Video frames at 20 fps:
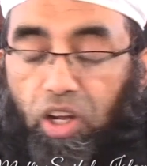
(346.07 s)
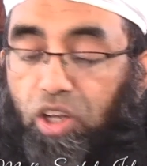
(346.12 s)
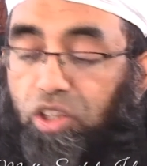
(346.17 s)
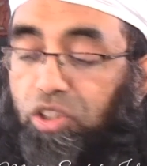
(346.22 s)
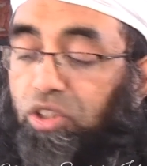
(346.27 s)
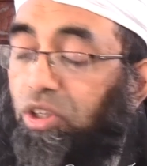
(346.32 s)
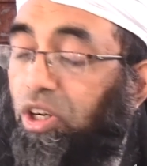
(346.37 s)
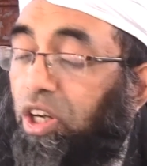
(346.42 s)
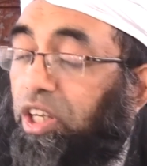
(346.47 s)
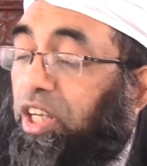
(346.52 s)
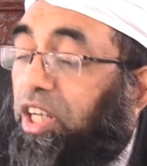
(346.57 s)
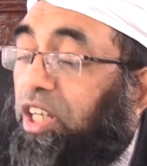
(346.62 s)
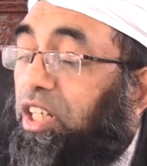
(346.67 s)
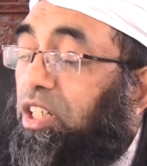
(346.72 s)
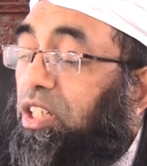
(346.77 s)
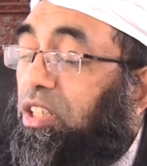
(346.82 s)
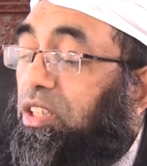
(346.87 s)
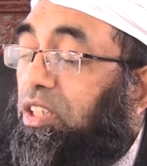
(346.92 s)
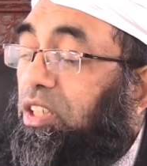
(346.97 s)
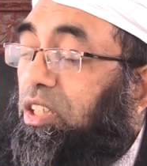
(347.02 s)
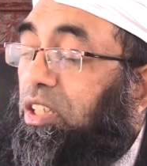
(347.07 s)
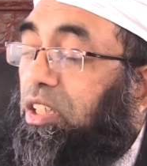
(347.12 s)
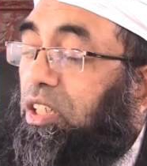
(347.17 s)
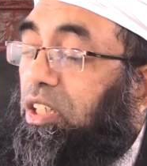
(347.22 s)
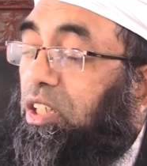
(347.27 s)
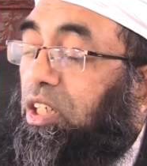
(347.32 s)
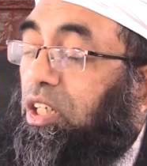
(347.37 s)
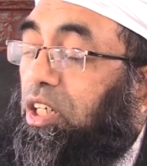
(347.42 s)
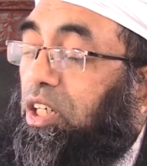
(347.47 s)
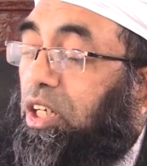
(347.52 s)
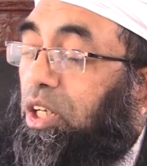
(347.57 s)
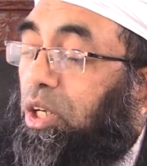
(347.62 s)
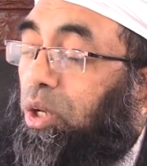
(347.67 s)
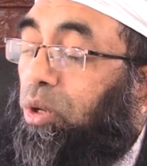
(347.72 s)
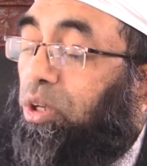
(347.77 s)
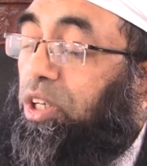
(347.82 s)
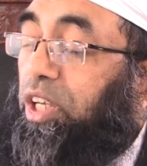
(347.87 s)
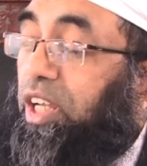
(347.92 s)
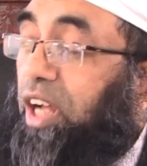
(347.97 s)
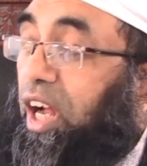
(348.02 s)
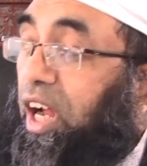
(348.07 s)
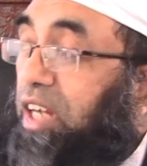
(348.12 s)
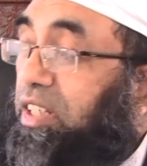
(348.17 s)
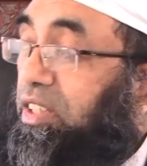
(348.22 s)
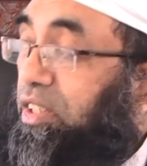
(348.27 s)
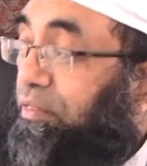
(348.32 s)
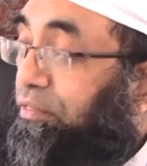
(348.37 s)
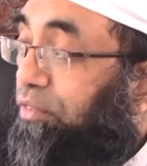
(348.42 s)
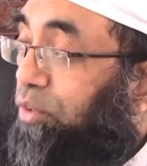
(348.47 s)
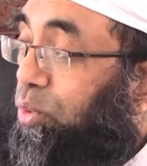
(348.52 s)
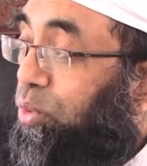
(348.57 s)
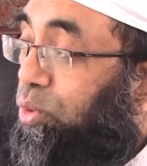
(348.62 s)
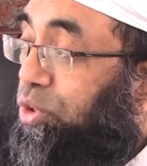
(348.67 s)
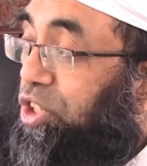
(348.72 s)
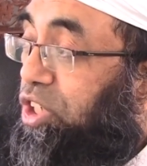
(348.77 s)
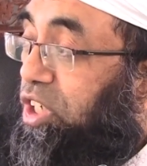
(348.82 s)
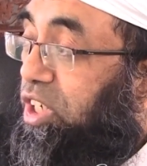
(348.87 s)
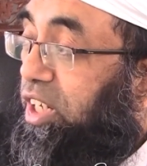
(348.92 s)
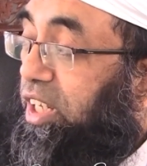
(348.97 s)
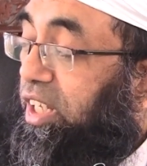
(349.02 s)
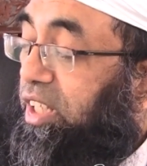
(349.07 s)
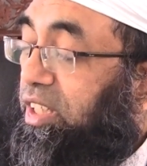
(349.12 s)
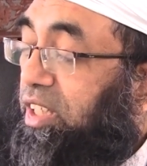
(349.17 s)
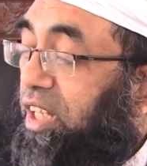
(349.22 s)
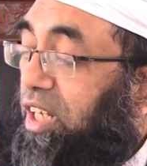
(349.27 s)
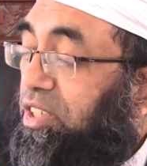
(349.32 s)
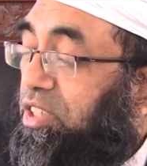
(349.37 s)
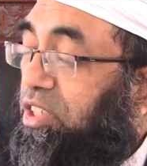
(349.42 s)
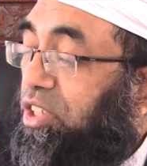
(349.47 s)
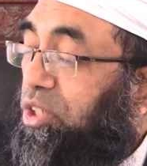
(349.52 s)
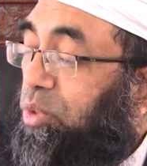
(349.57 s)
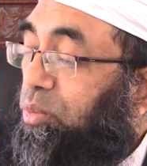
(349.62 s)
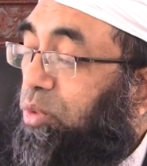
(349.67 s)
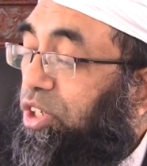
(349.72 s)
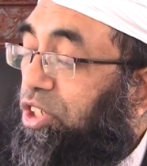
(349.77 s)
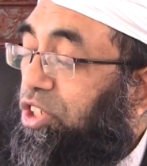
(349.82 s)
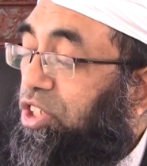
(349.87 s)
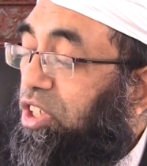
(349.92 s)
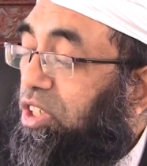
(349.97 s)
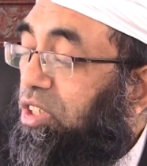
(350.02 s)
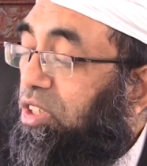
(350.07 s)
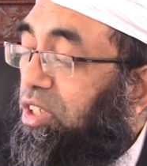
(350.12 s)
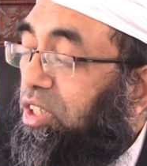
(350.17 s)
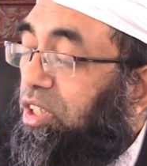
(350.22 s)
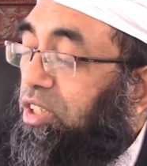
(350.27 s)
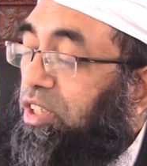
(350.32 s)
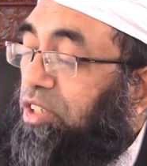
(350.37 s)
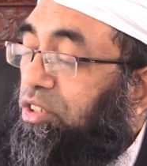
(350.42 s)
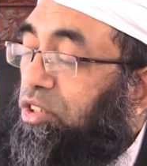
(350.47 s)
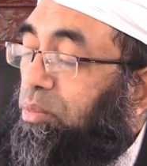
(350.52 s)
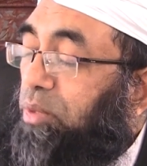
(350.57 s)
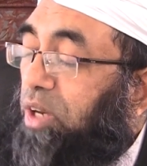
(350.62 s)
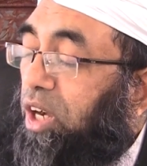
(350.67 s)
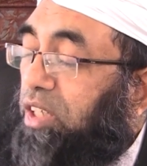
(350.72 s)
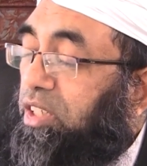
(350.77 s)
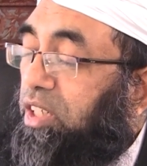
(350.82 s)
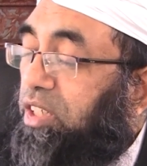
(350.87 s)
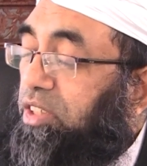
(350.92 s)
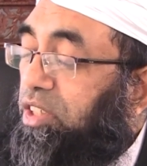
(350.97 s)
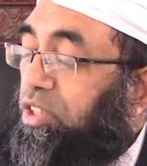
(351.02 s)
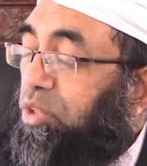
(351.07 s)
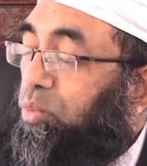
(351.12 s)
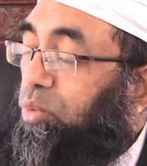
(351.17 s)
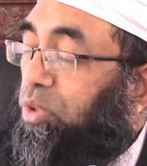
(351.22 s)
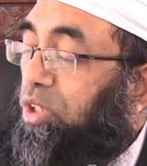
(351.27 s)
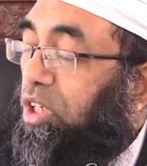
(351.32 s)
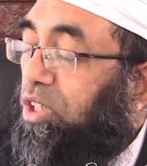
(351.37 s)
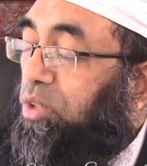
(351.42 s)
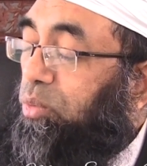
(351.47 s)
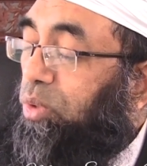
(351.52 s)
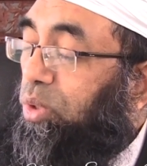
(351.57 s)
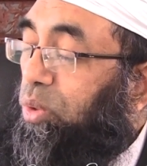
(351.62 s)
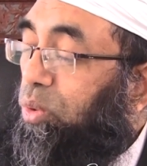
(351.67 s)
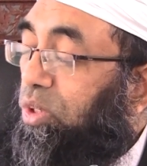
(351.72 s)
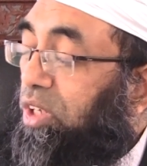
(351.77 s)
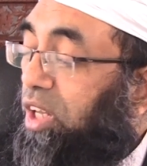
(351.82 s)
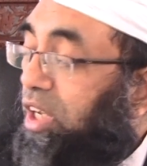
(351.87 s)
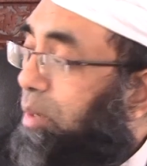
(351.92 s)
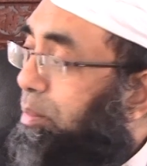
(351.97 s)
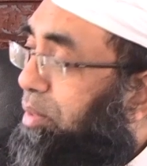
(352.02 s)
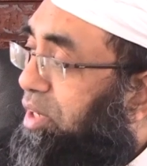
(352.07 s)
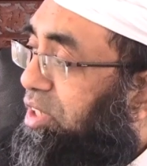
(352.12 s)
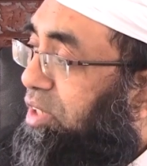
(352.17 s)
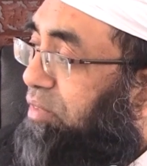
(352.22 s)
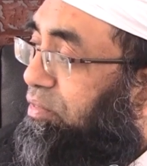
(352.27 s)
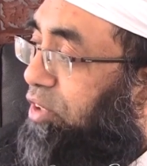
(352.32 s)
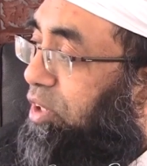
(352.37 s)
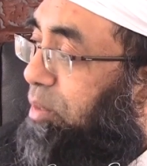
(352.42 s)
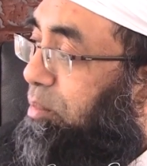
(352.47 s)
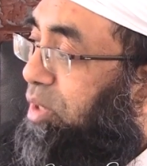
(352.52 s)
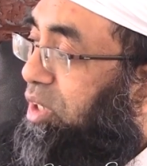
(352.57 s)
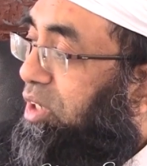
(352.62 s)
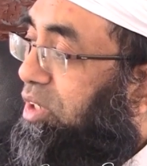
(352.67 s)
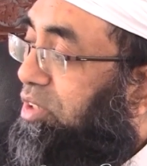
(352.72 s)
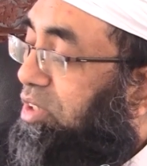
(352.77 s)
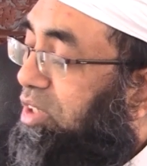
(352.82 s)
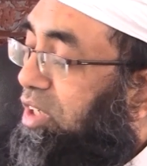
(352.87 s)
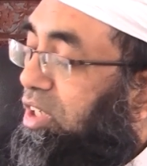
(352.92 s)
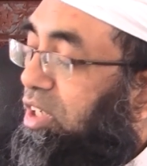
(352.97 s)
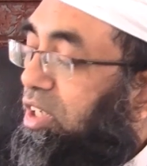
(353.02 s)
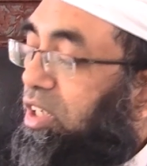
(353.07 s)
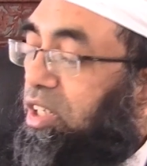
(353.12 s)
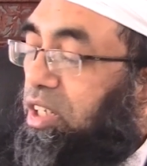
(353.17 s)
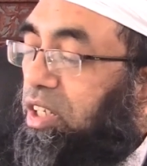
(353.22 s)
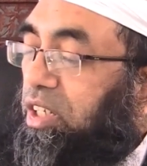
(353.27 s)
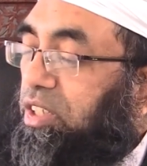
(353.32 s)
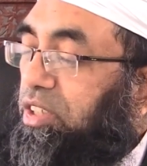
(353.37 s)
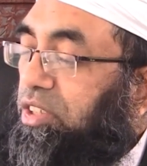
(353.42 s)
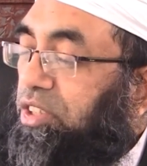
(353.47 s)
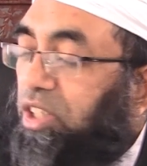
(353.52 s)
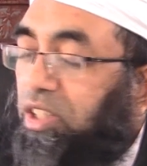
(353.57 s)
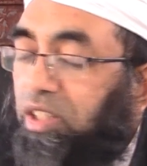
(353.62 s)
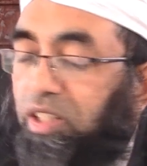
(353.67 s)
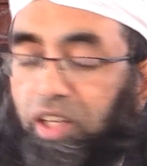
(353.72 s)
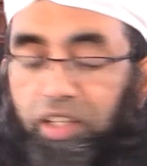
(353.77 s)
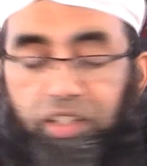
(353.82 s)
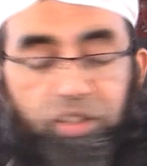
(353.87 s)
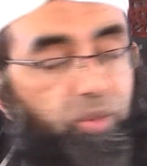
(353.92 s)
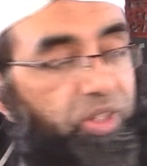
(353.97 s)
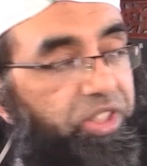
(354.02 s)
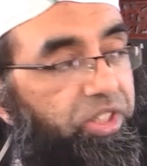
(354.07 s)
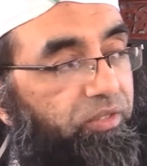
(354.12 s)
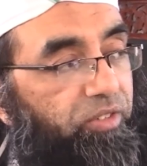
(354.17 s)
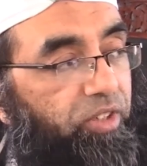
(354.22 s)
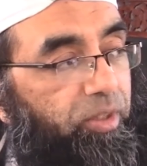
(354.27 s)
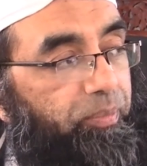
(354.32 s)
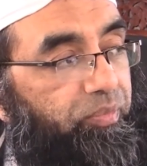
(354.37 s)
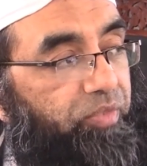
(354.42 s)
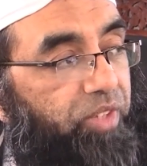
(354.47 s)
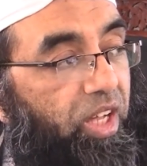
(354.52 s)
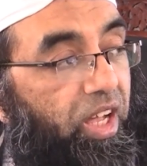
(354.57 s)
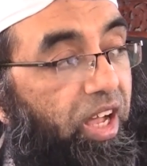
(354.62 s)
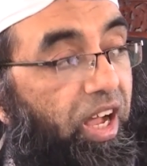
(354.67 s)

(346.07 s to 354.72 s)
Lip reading: So in looking at the future in that situation, then subhanallah, this world will look like a prison for him because Jannah is waiting for him.